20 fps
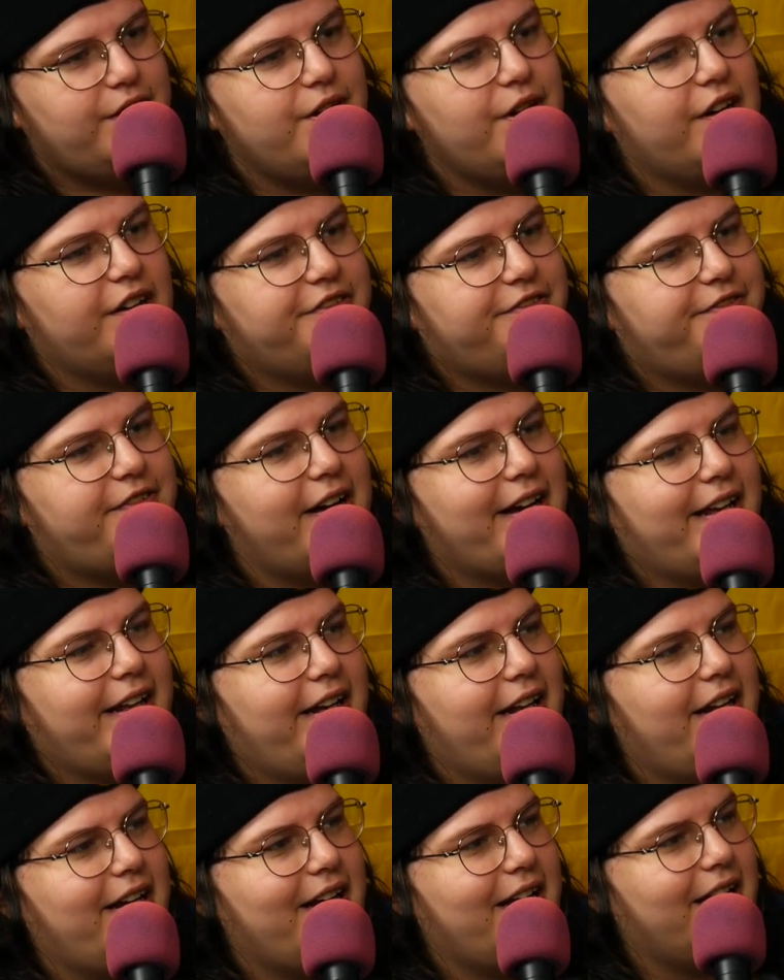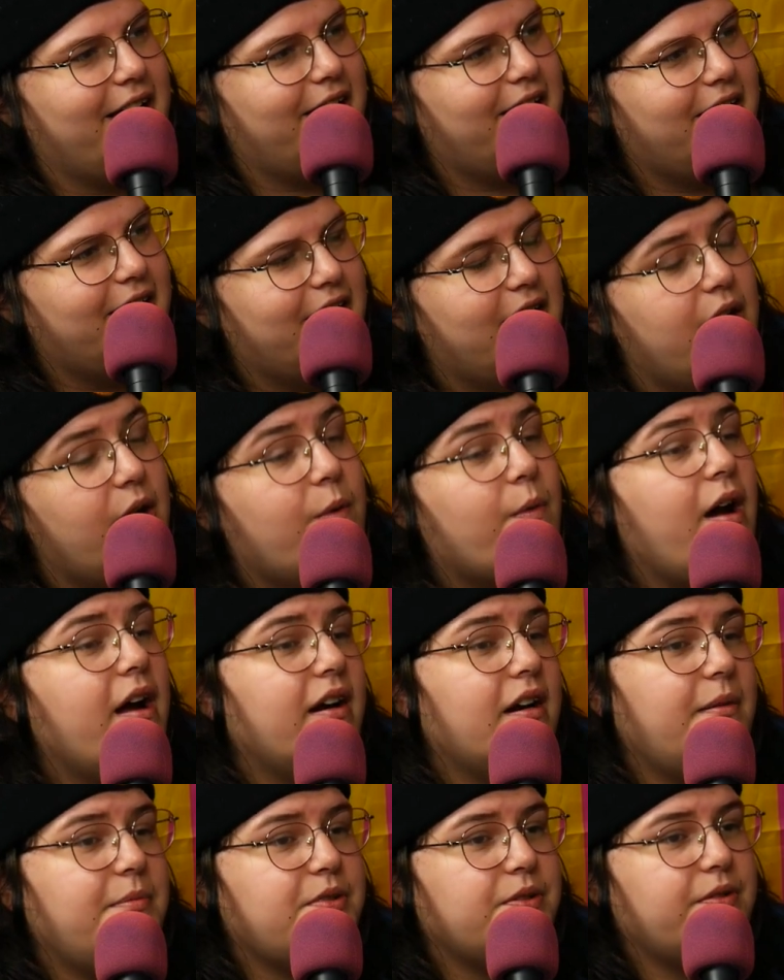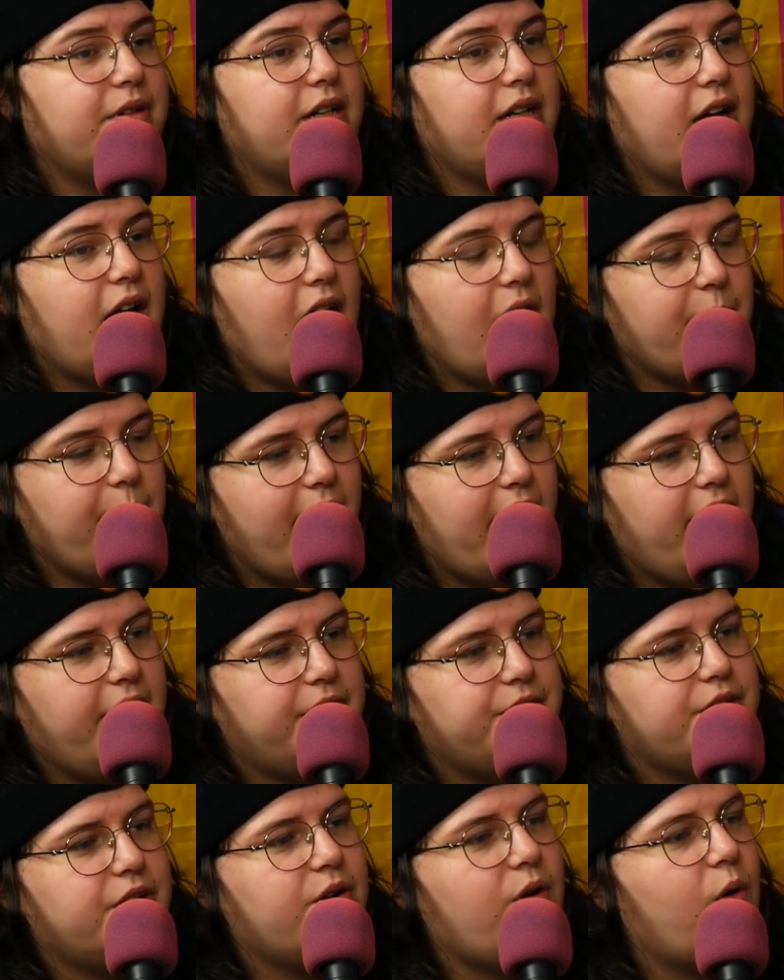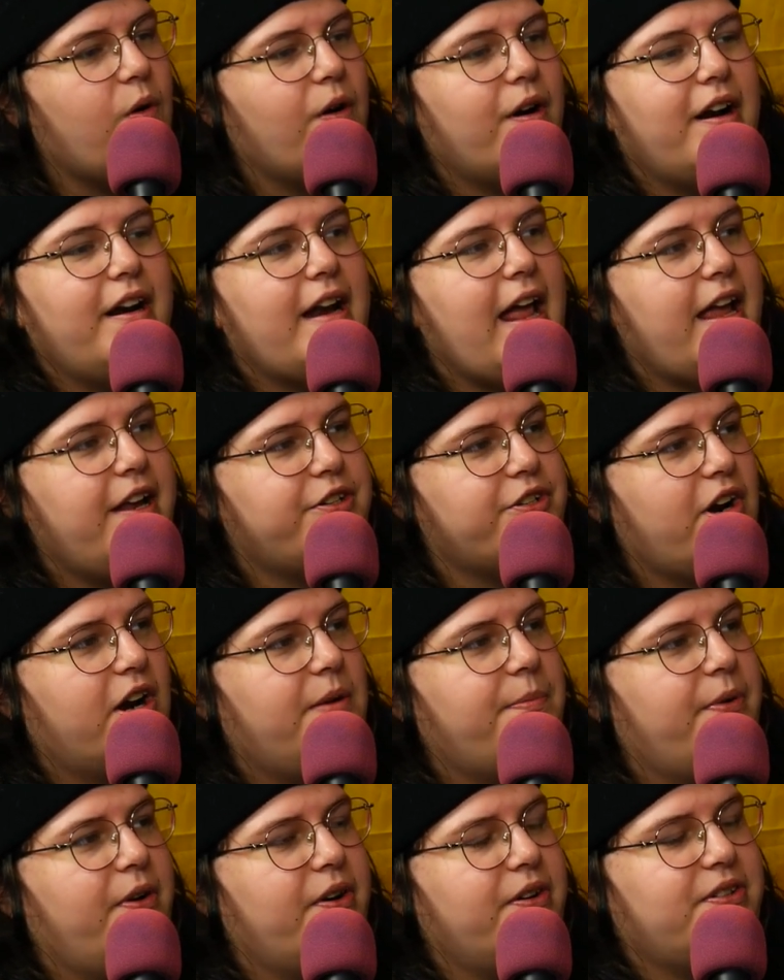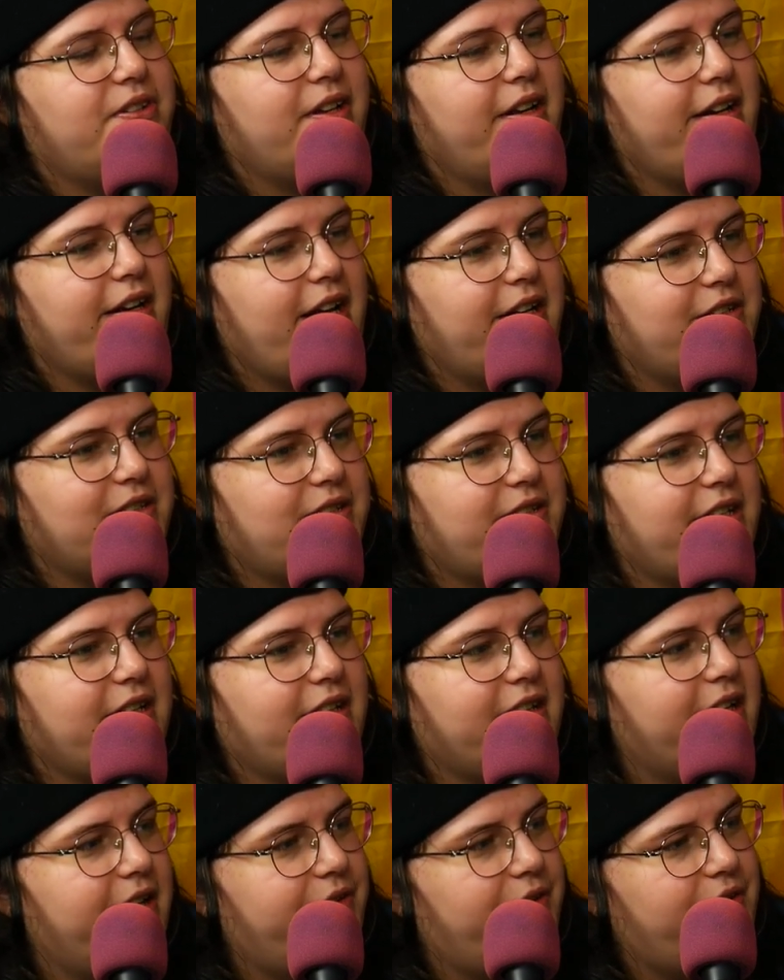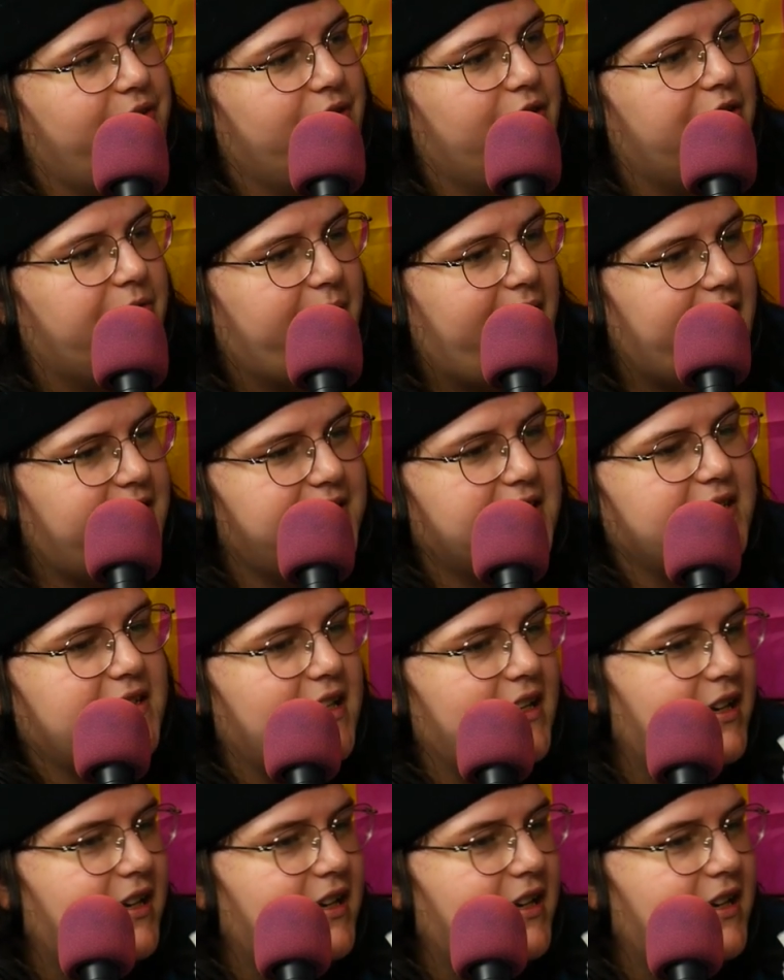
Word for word: you're a fucking idiot Walking up to a, a manager or an HR person and just declare that you're a racist